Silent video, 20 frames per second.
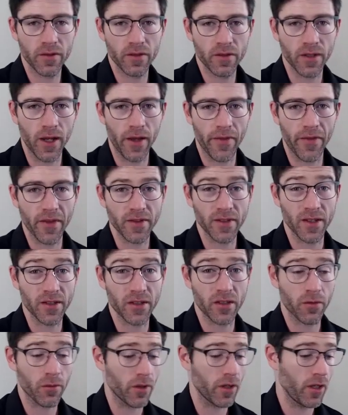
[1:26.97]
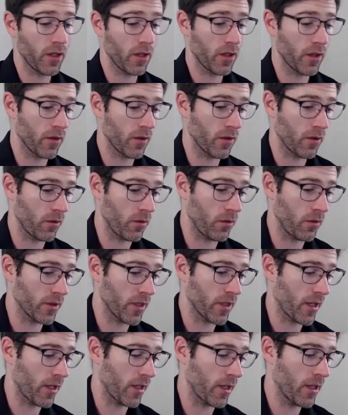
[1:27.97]
side that says three in the whole
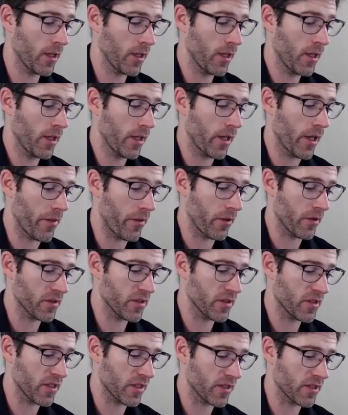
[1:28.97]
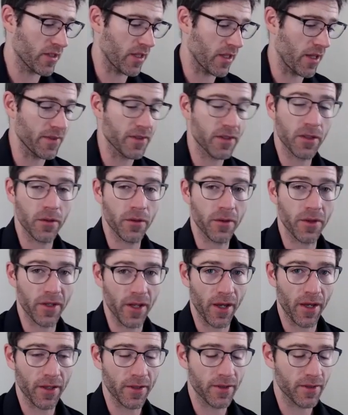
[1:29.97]
die, and there are six sides to the
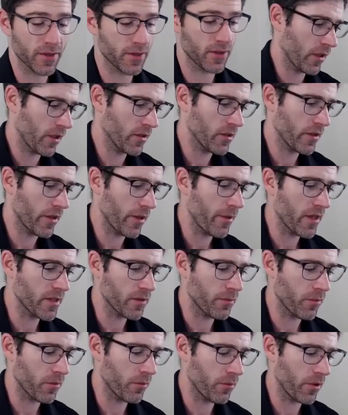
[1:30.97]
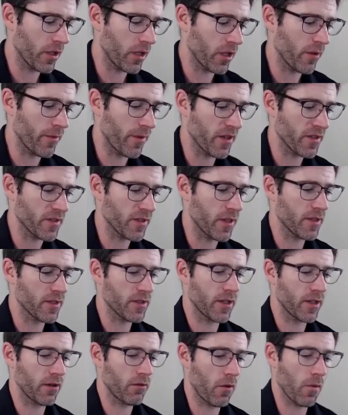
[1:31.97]
dice. And so that makes a pretty good amount of sense.
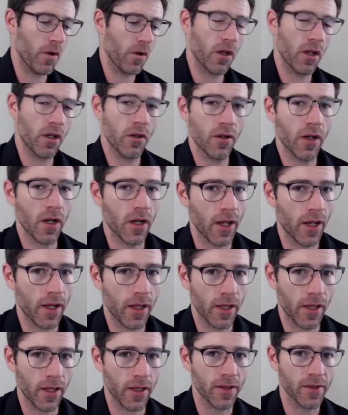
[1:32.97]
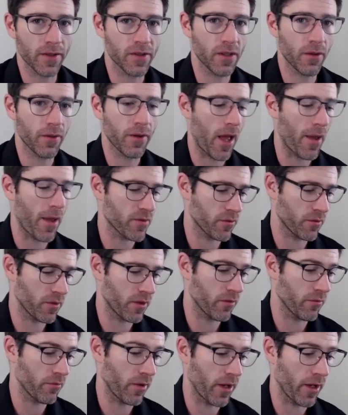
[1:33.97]
Now, what we're going to do today is see what happens when we
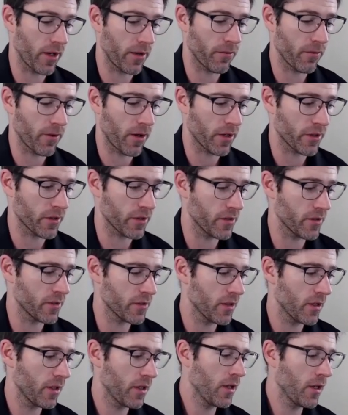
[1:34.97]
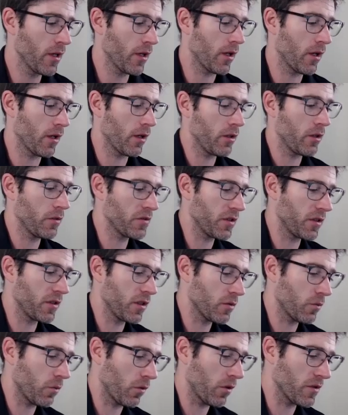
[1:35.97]
combine fractions uh, using
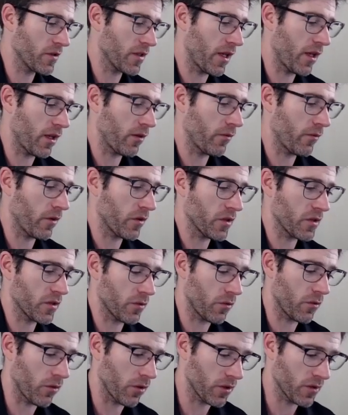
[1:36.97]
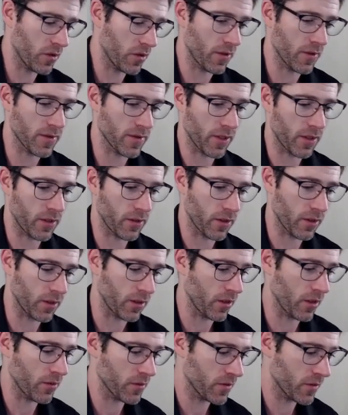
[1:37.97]
these words and versus or. So let's take a look at
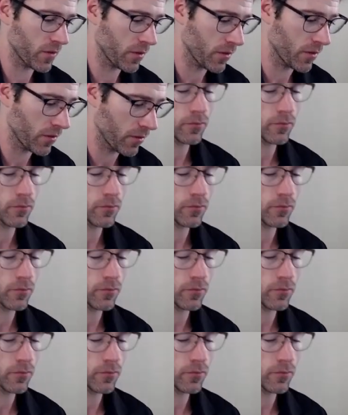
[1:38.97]
those.